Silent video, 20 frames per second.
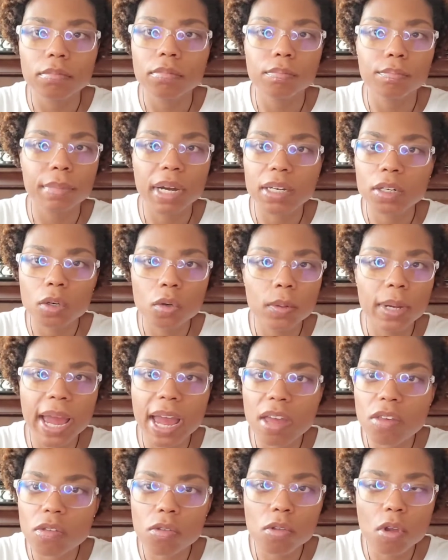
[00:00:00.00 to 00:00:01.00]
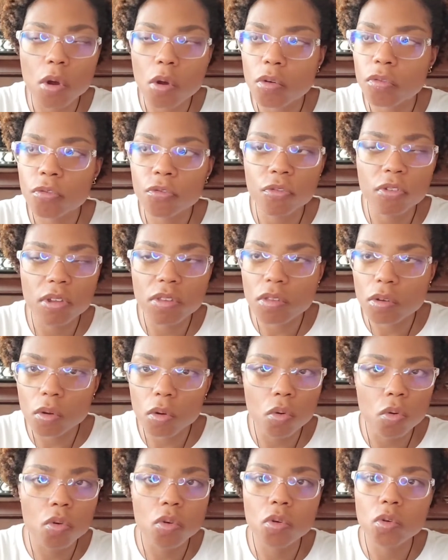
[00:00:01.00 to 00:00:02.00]
My dude has no
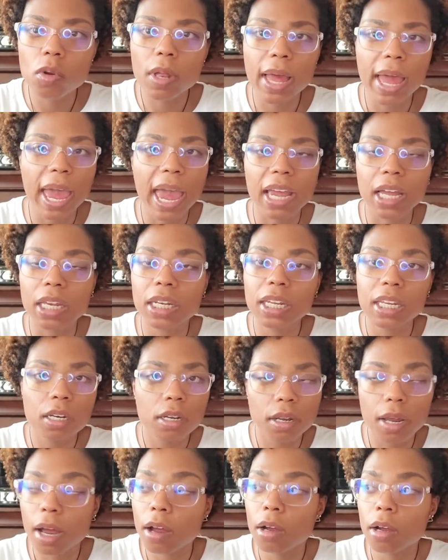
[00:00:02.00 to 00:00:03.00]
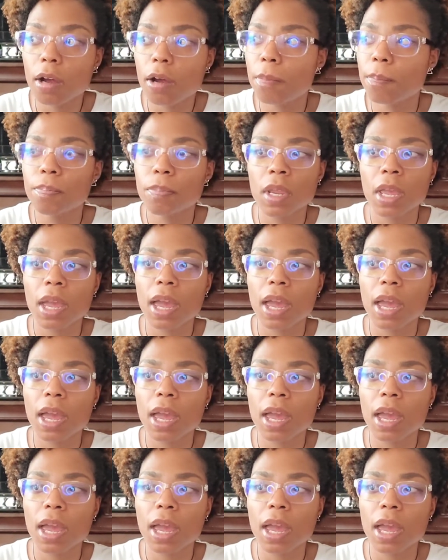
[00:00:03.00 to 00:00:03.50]
physical athleticism